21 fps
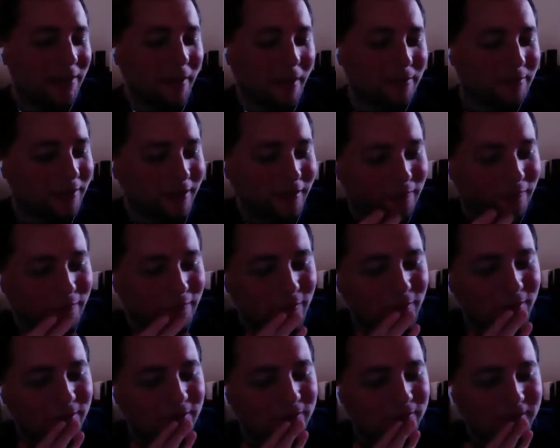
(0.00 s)
I'm looking
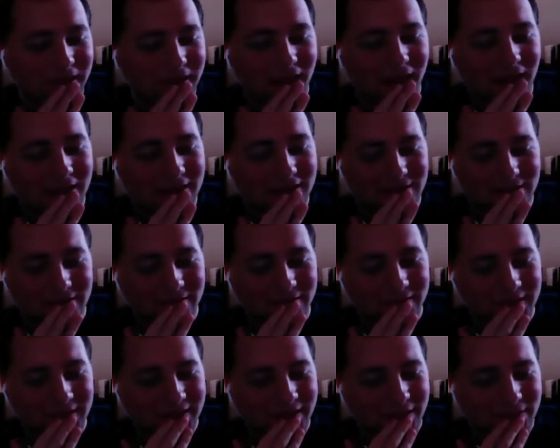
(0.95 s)
forward to in the console
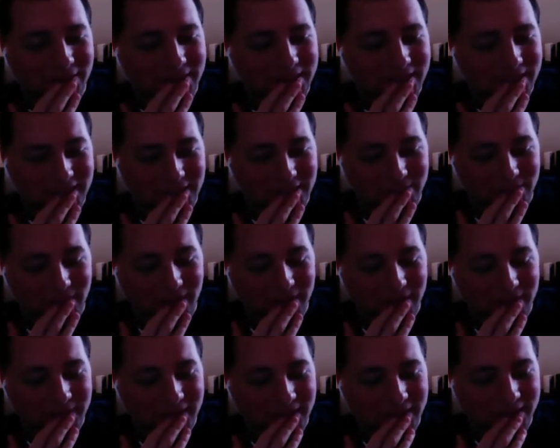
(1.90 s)
field, I would say, is
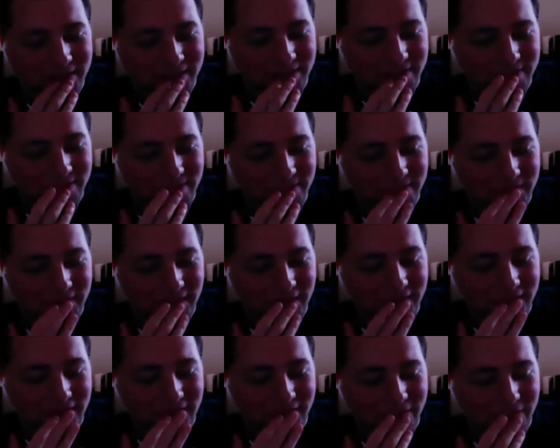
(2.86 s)
probably
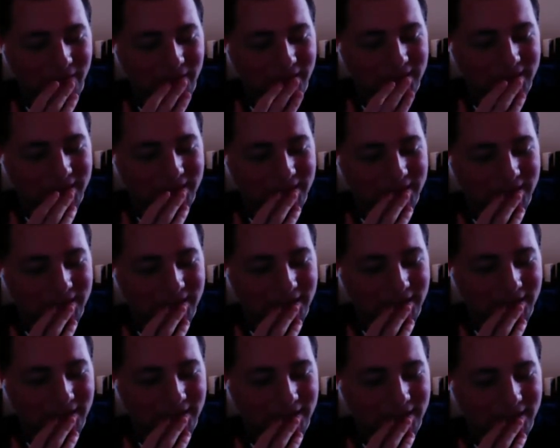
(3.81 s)
what is it?
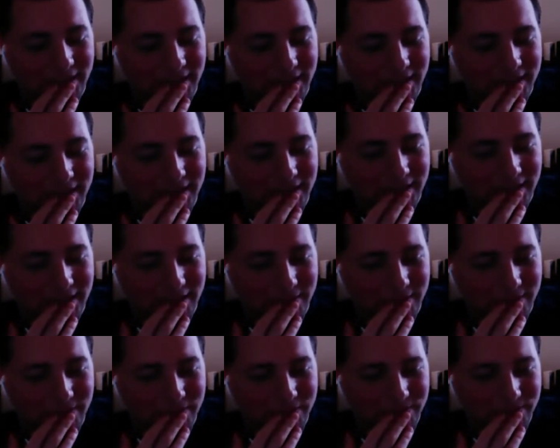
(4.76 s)
They got the
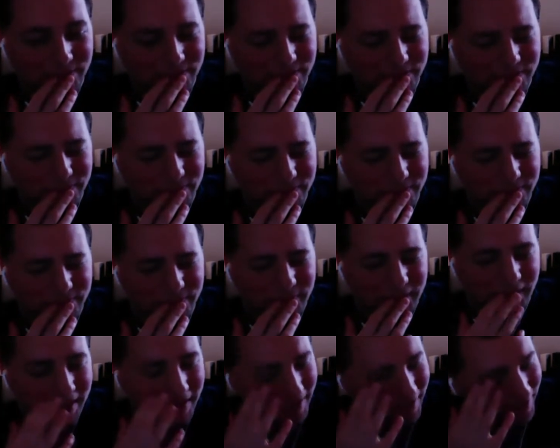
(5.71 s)

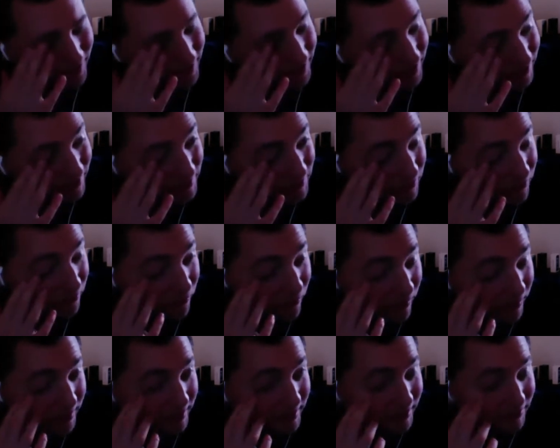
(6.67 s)
there was
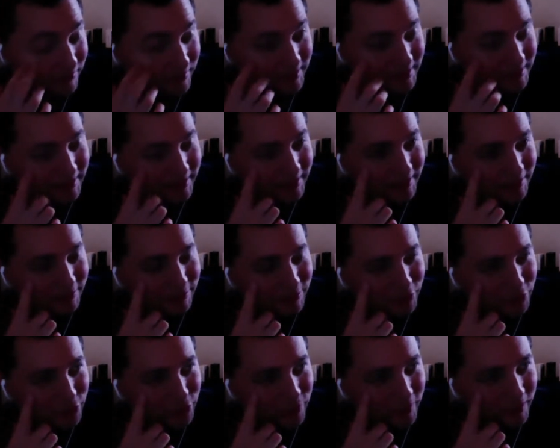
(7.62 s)
one that was there
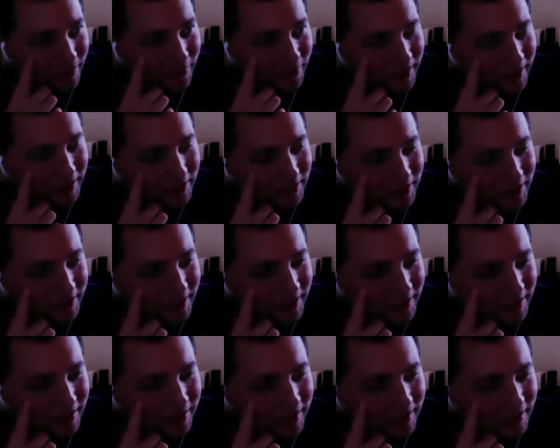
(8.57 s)
was two of them actually.
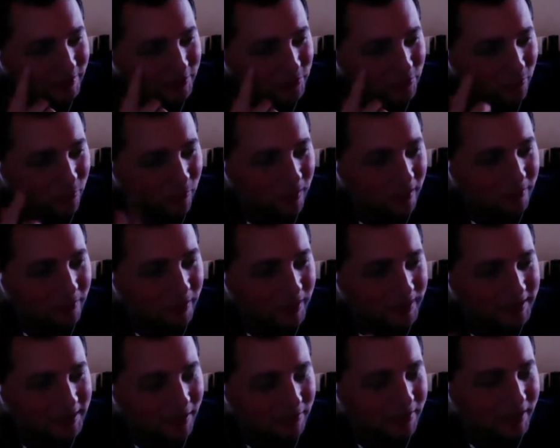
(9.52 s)
There was one by
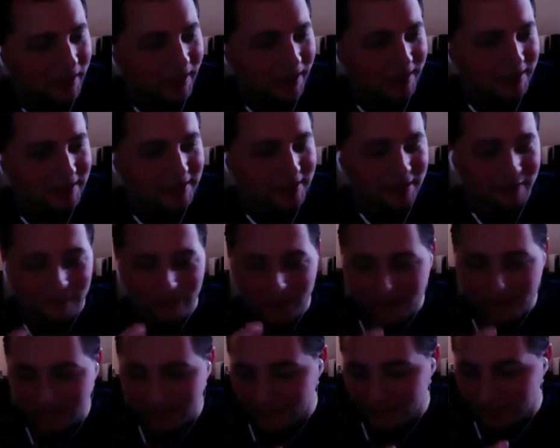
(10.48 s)
Tom Clancy. I
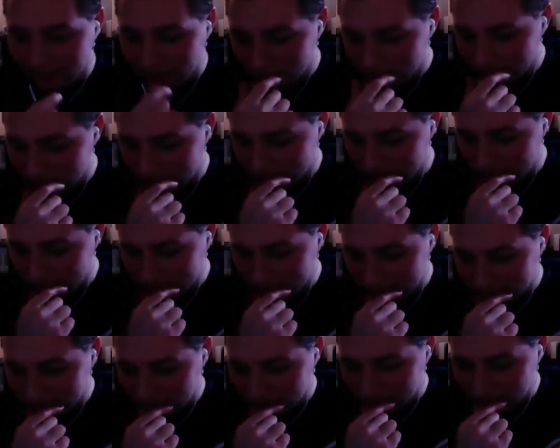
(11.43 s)
forgot the name of it. It's
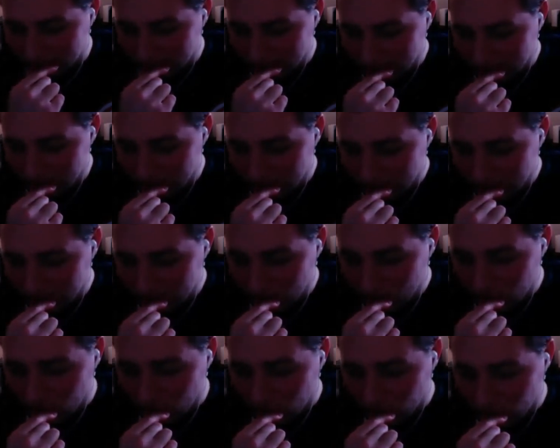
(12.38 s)

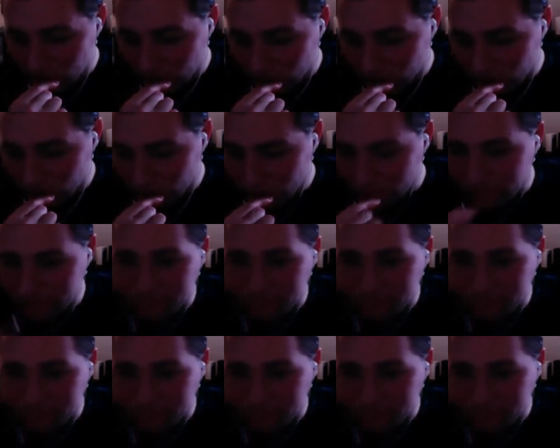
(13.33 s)
called what